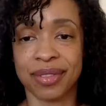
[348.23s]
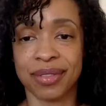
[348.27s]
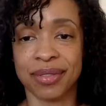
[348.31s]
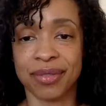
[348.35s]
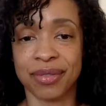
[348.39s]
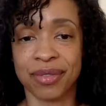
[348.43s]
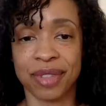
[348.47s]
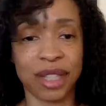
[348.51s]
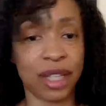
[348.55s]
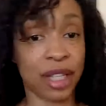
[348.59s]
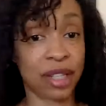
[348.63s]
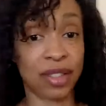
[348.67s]

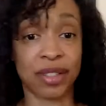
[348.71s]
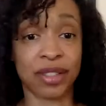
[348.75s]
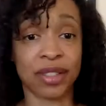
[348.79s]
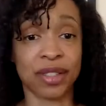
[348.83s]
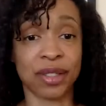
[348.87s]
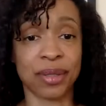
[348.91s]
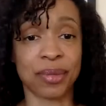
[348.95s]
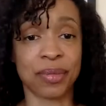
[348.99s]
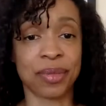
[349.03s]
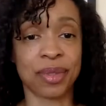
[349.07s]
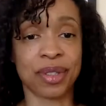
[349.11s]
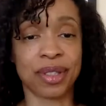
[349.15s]

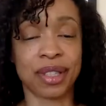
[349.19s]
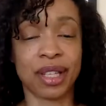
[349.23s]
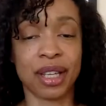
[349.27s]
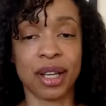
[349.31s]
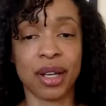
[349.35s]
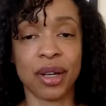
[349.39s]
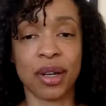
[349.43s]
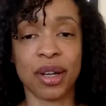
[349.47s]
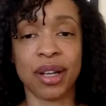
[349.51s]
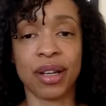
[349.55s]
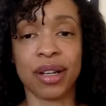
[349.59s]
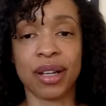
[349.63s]
relationships
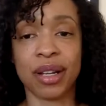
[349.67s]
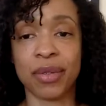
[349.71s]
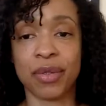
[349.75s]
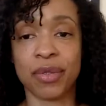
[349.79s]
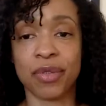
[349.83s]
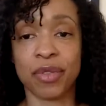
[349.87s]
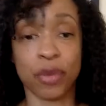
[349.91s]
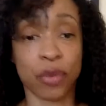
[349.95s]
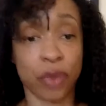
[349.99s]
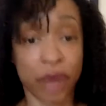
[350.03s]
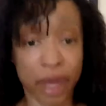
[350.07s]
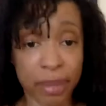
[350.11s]

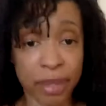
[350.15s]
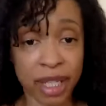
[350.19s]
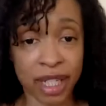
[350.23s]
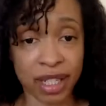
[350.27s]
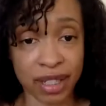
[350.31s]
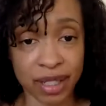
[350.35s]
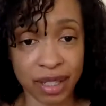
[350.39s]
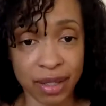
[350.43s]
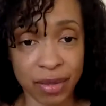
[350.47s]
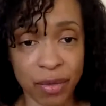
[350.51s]
for women?